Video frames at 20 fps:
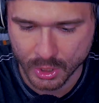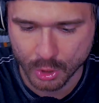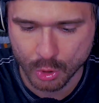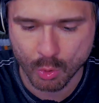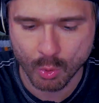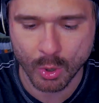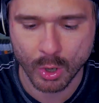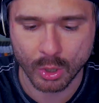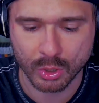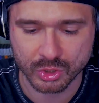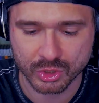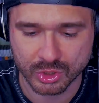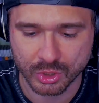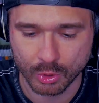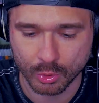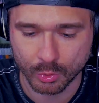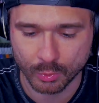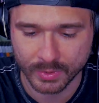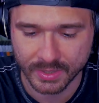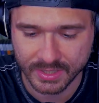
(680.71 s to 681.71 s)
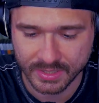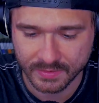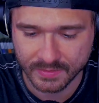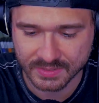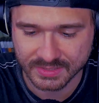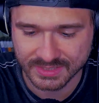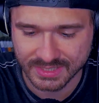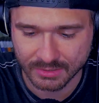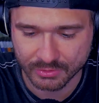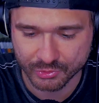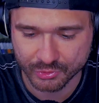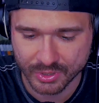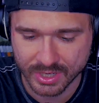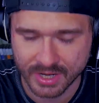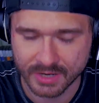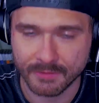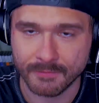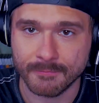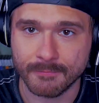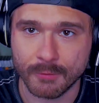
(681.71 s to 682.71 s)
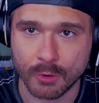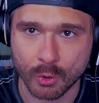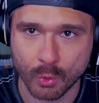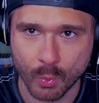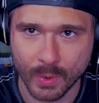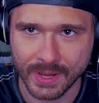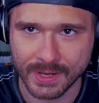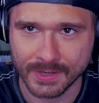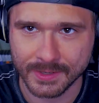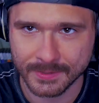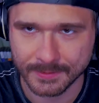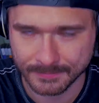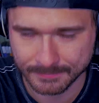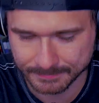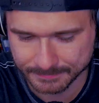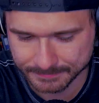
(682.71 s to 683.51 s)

who also created the soundtrack for Quake.